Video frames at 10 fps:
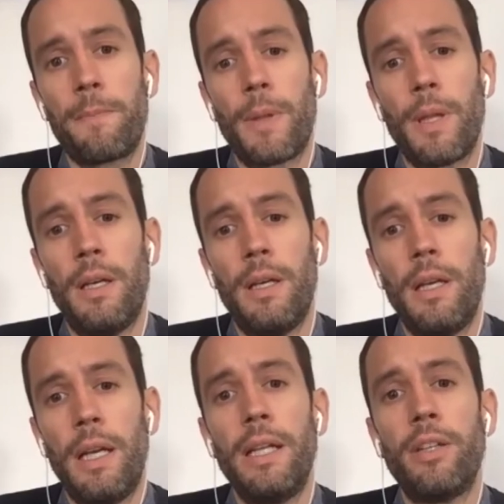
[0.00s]

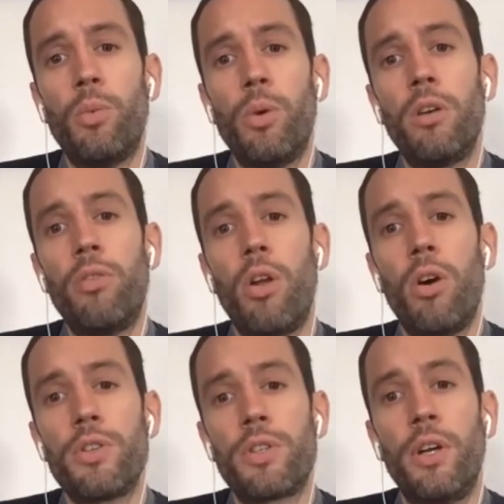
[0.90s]
land and water
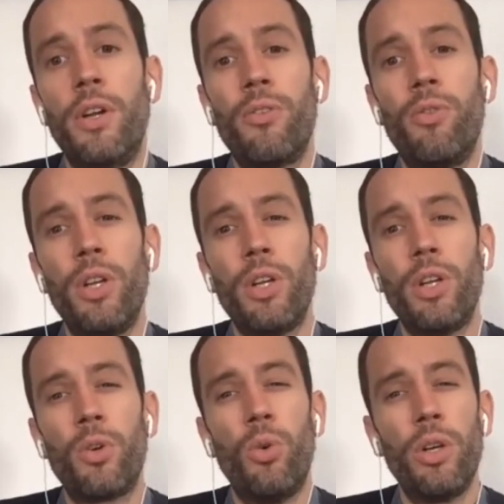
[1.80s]
laws are not really
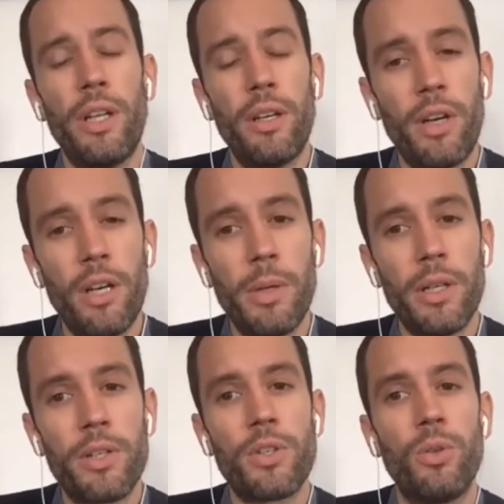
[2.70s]
coordinated very
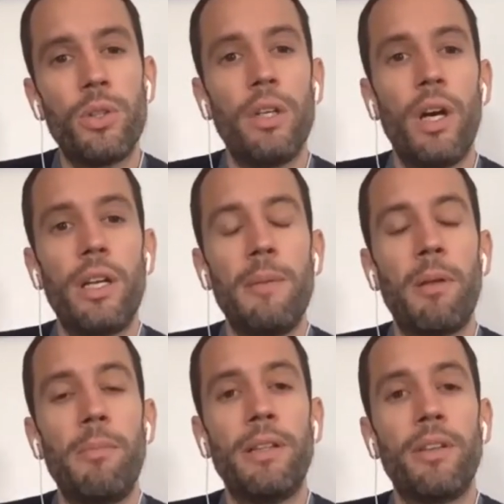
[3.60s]
much, or they're not
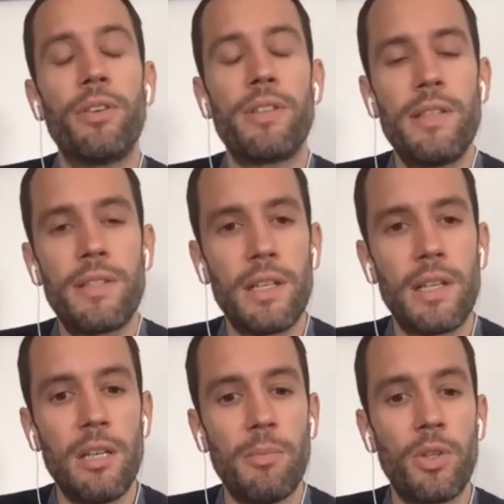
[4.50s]
implemented
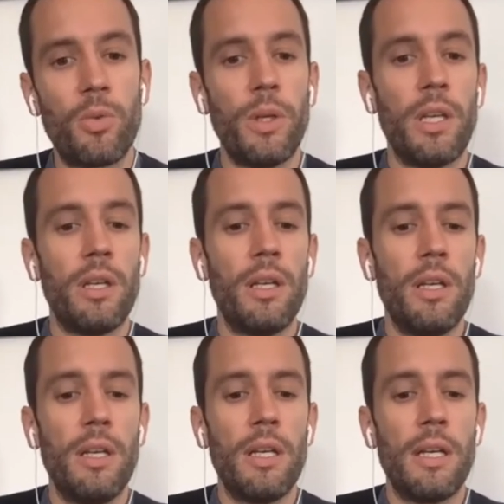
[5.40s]
consistently between
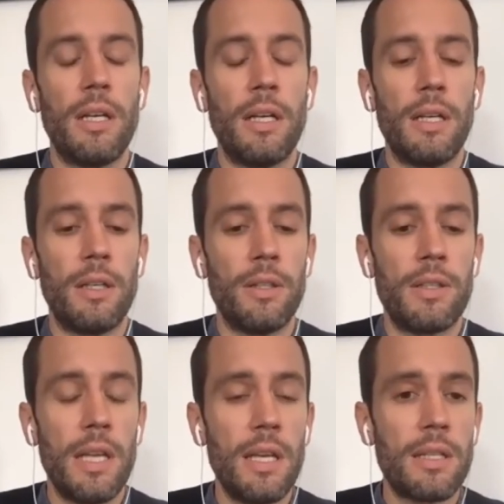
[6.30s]

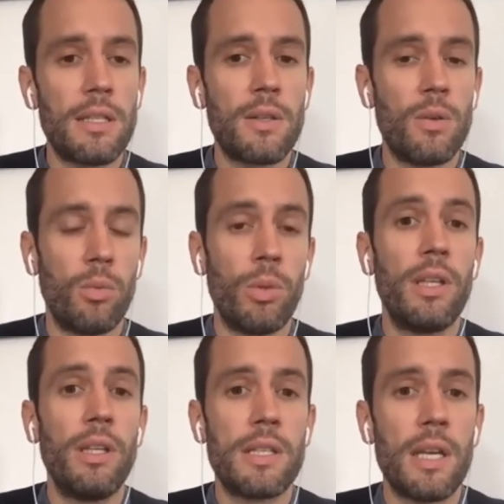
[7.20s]
states or
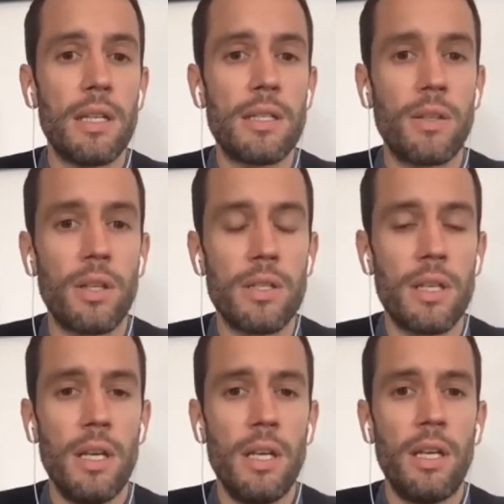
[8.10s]
within states. So there's
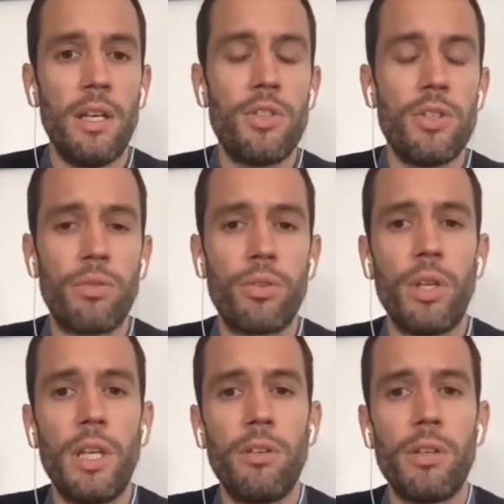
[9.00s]
issues of
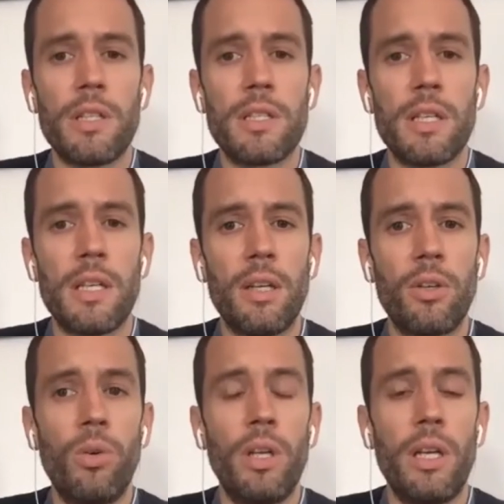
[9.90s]
coherence
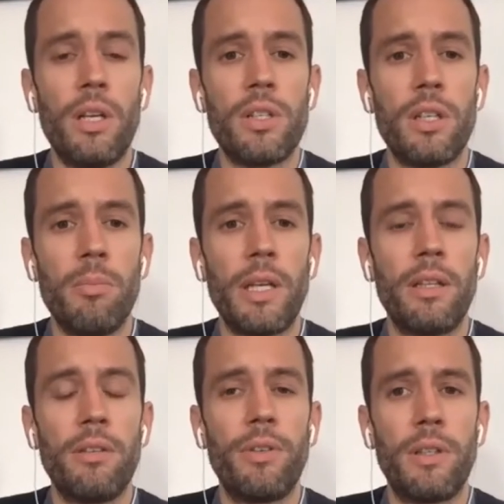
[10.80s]
and coordination that make
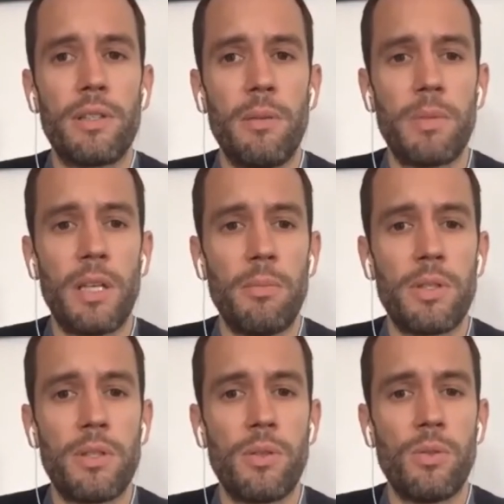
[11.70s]
it difficult
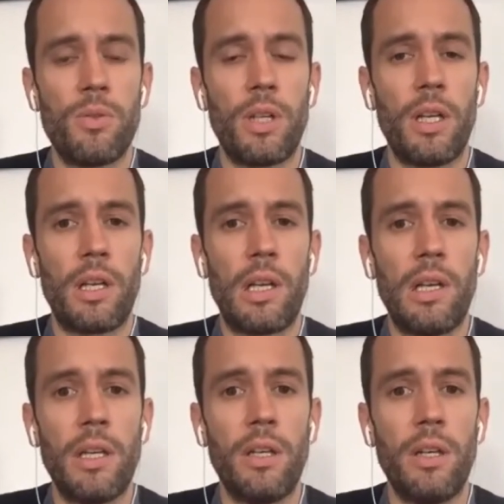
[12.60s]
sometimes to get a
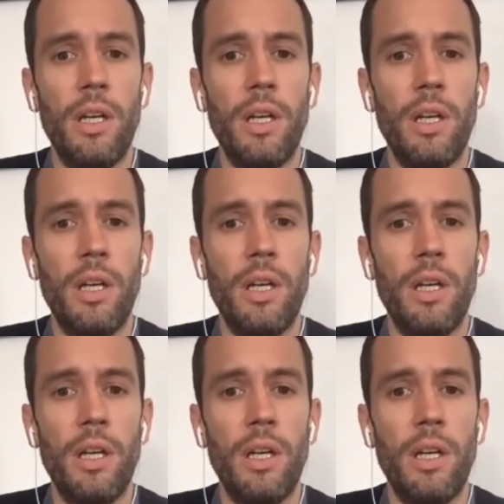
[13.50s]
clear